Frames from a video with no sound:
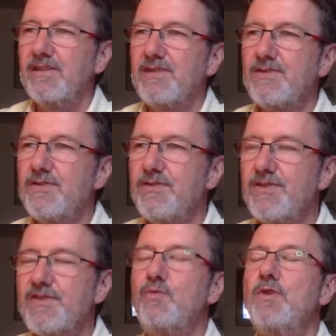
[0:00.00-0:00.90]
So you're
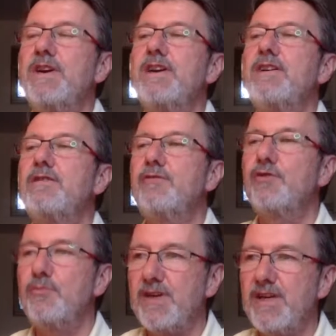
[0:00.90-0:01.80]
just aware of
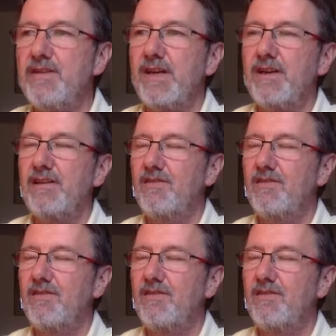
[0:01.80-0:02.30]
your breathing,